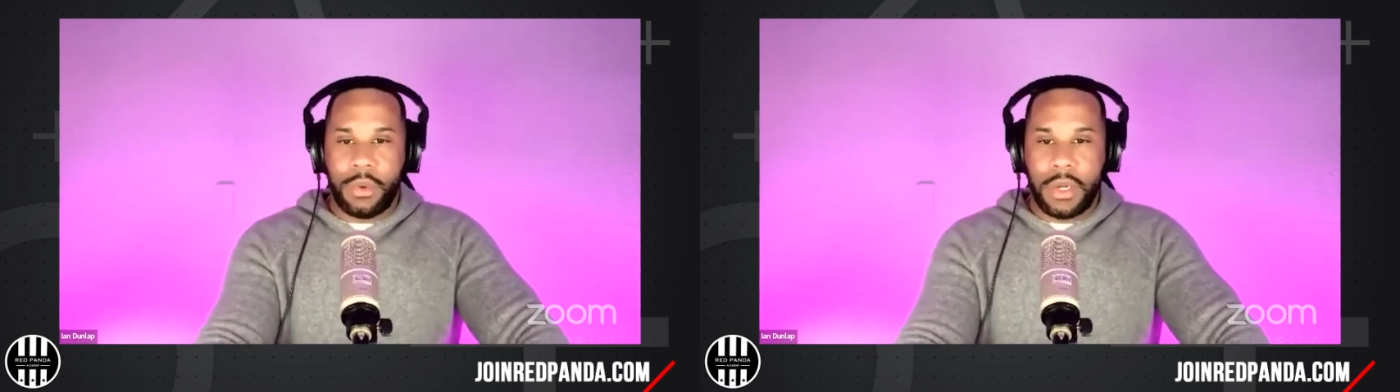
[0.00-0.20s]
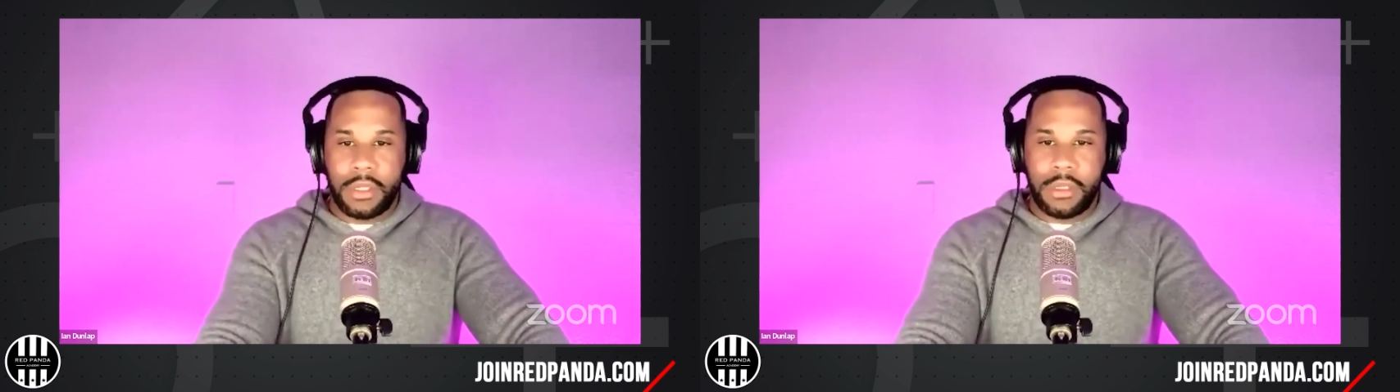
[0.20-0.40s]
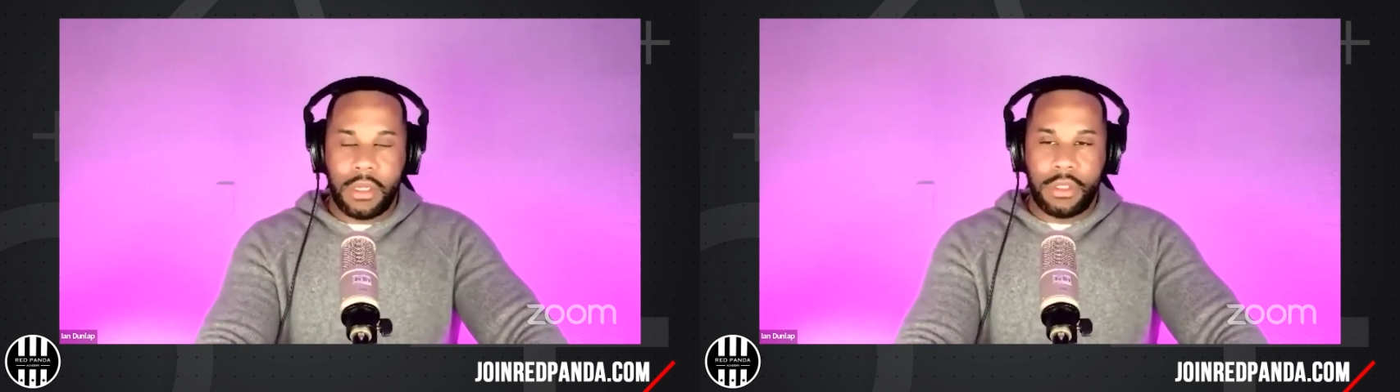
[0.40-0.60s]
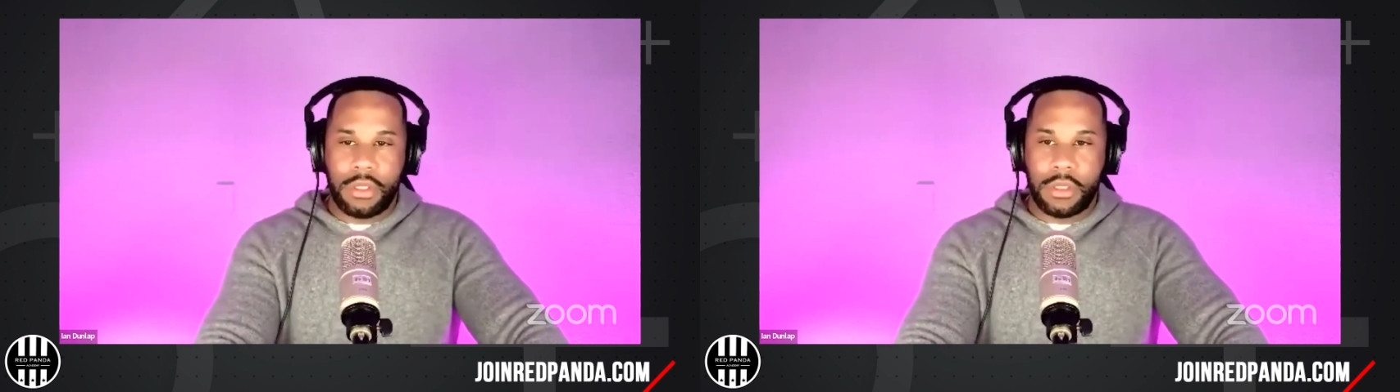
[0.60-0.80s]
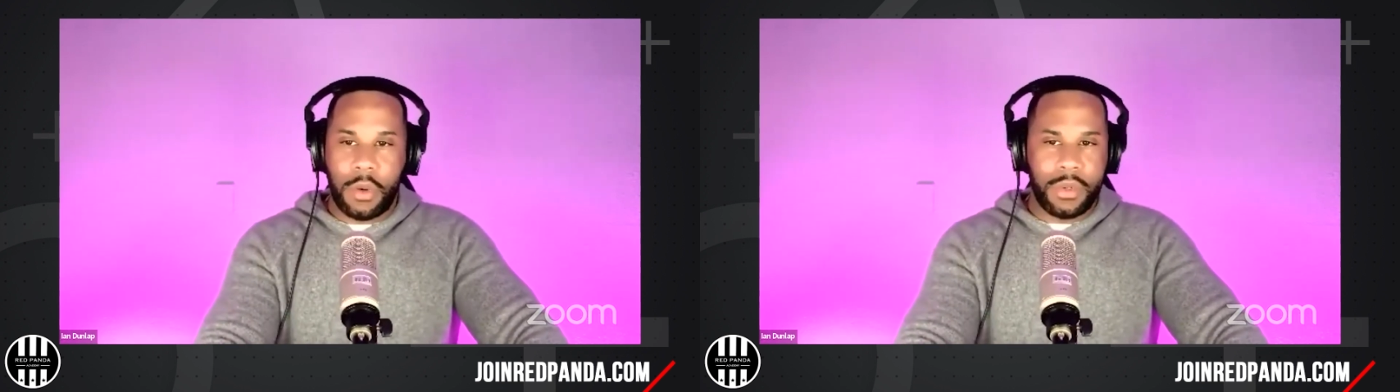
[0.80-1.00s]
will not
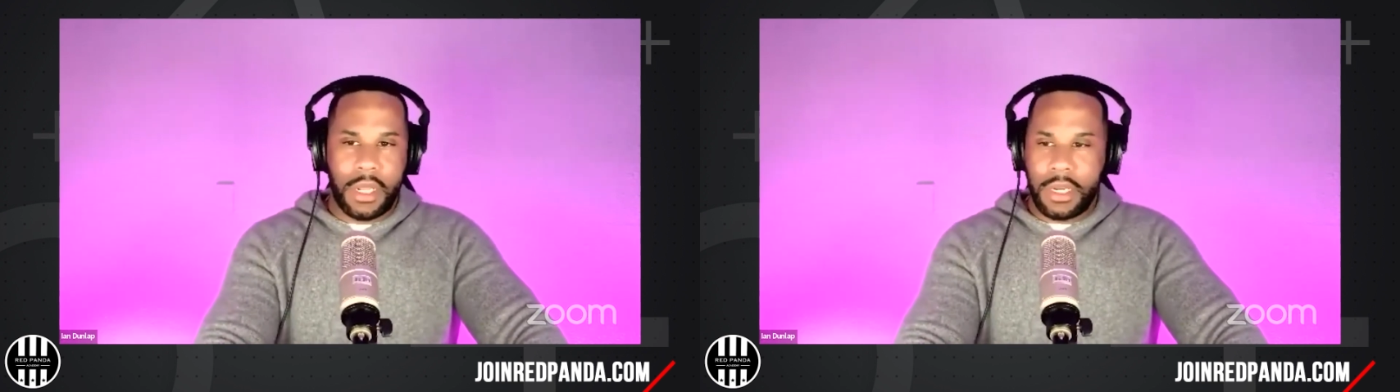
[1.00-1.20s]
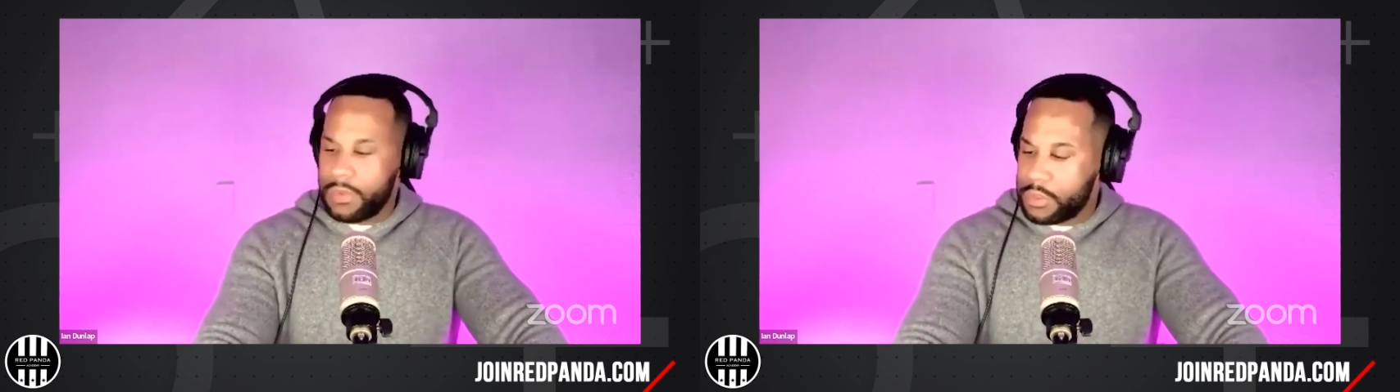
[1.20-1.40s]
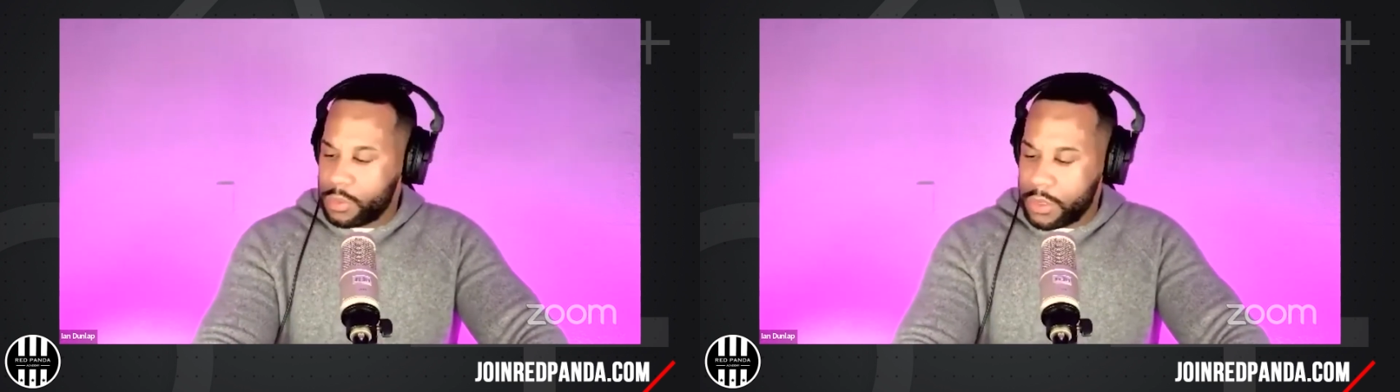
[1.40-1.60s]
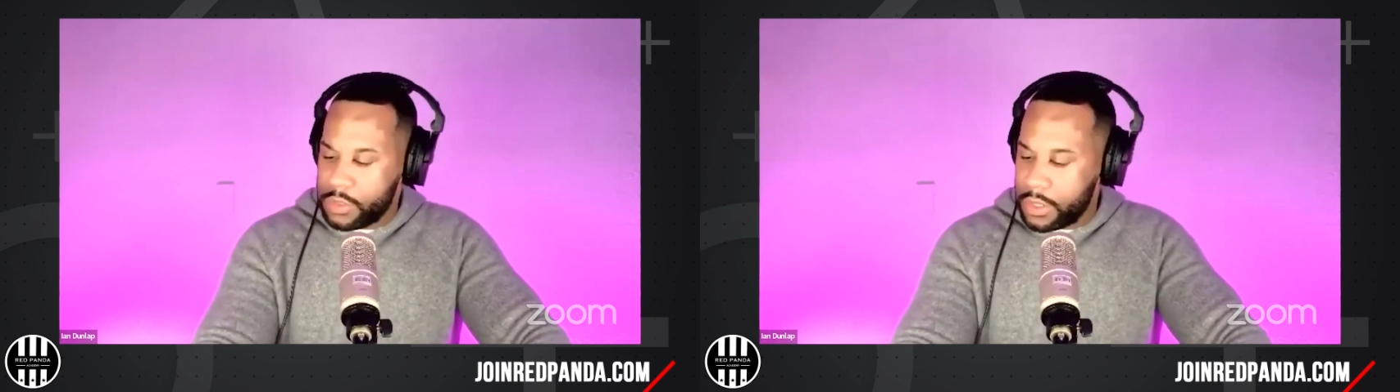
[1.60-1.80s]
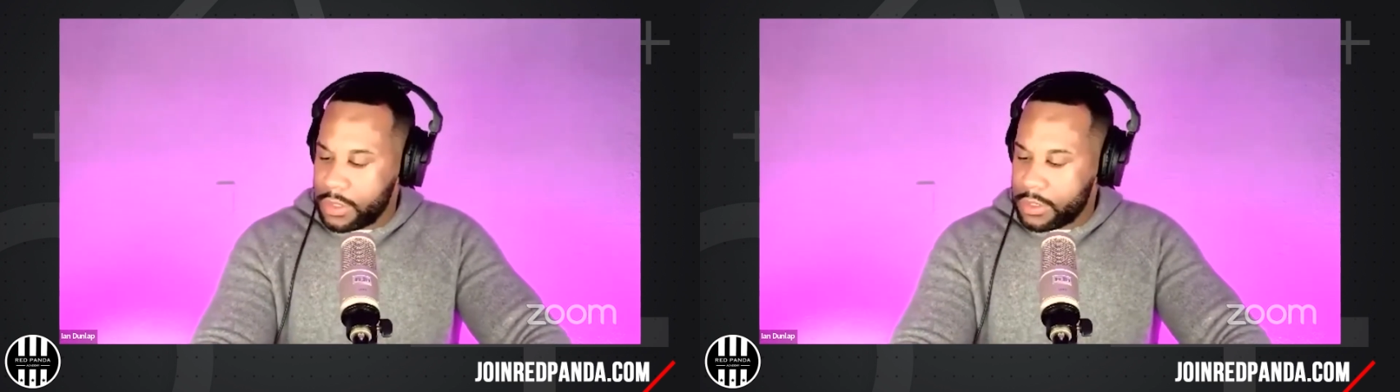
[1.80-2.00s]
touch. I will not even swing
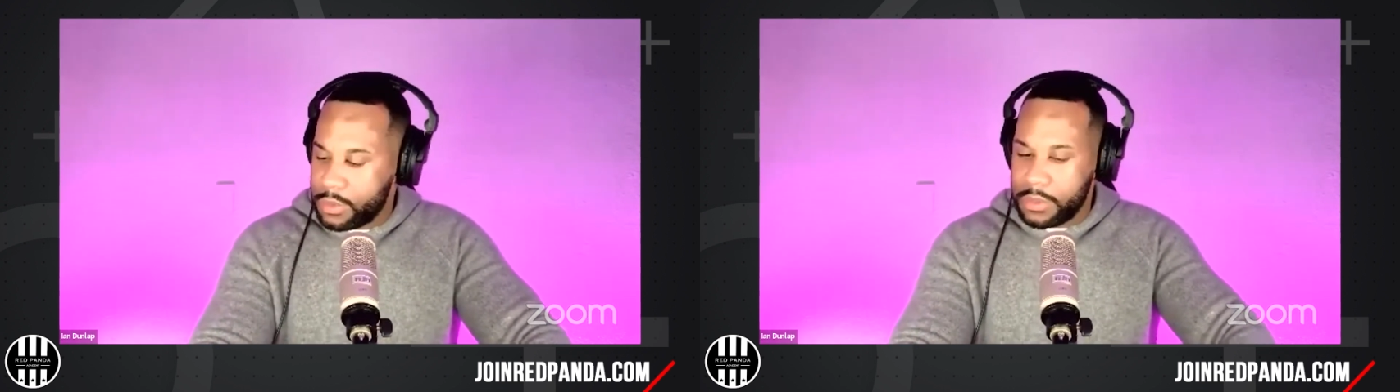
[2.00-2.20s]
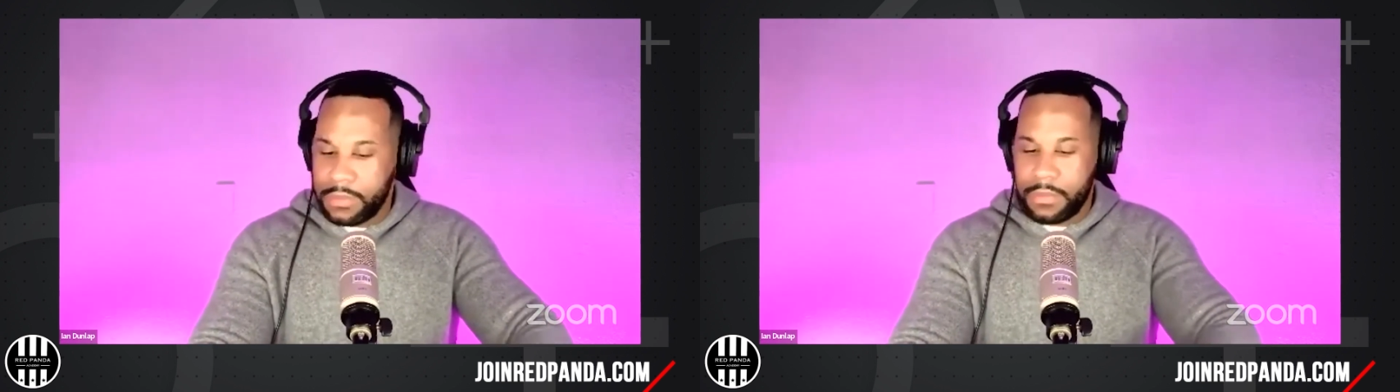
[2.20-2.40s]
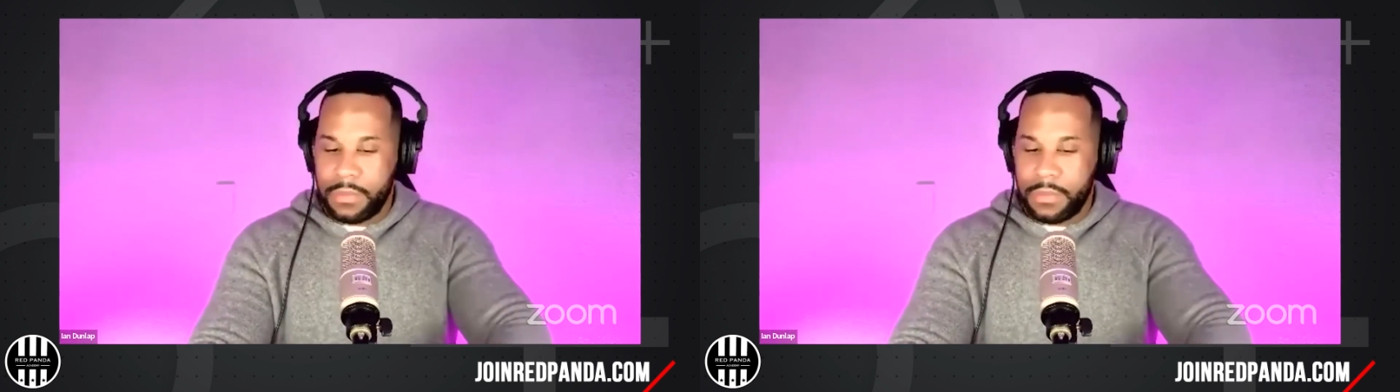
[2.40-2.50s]
trade this one.